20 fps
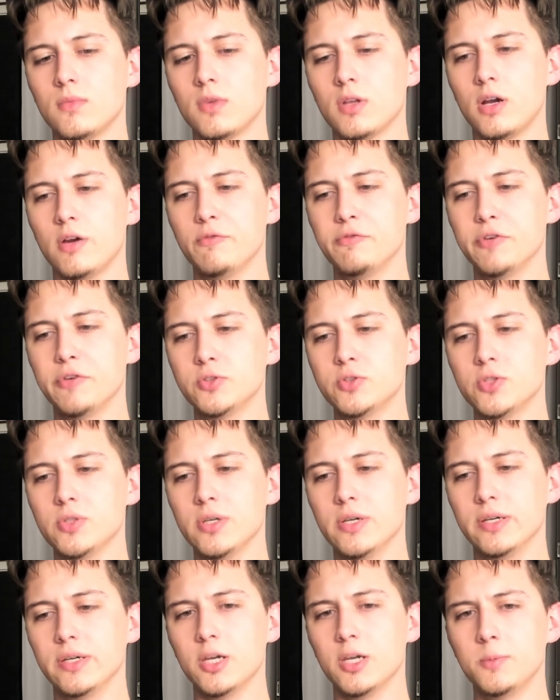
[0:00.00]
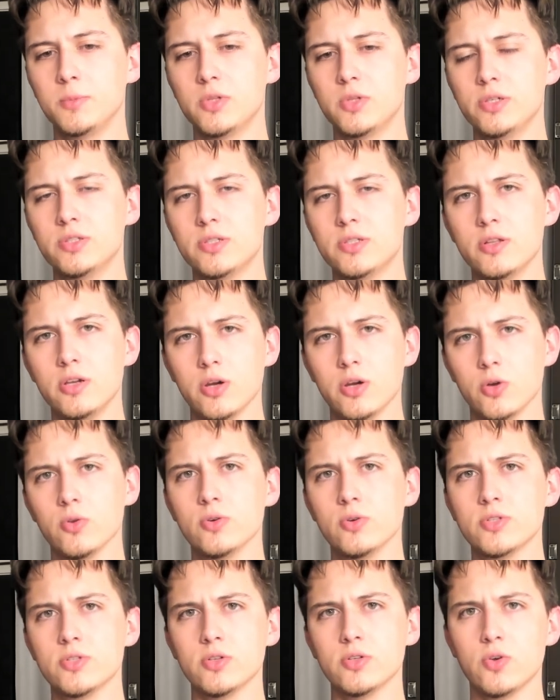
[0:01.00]
Eventually, I came clean to the
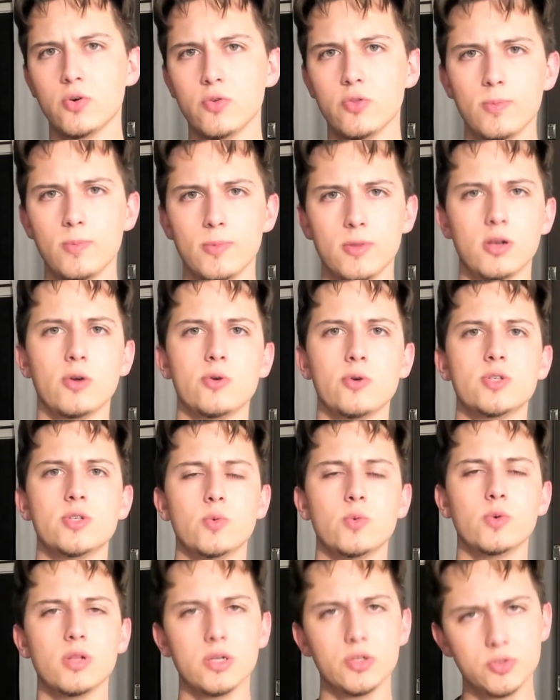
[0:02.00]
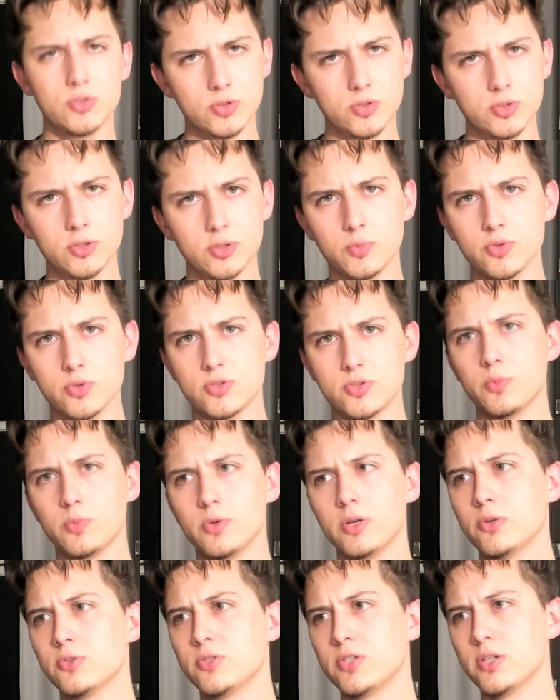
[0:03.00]
elders. I told them that I was in a relationship with someone
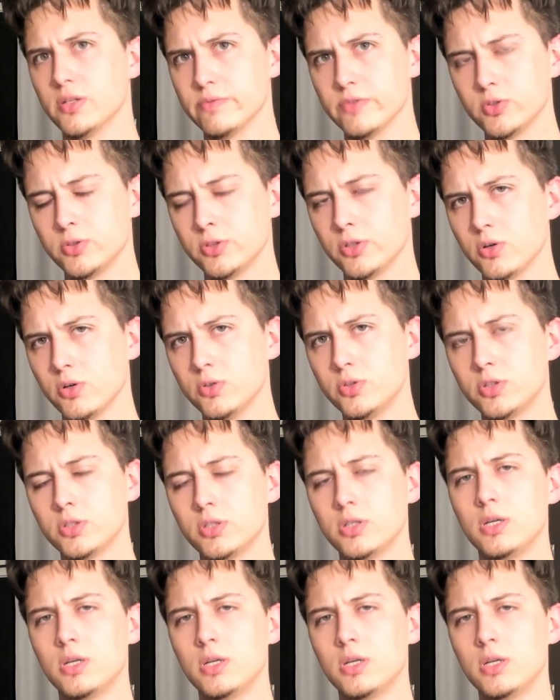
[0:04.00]
outside of the church